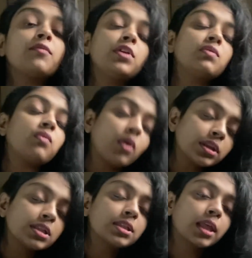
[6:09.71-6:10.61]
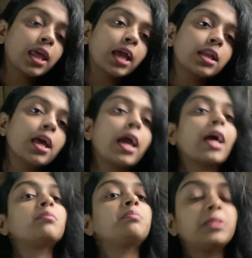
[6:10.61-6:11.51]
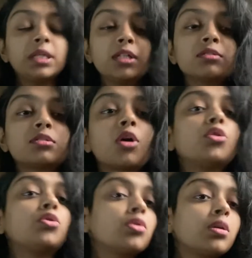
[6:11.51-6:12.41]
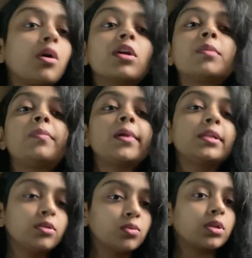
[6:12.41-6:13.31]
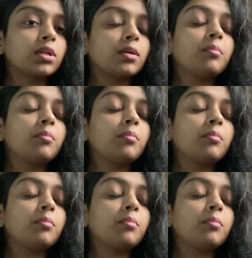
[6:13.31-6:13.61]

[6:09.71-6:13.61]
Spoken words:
We want this again, and please do not pollute,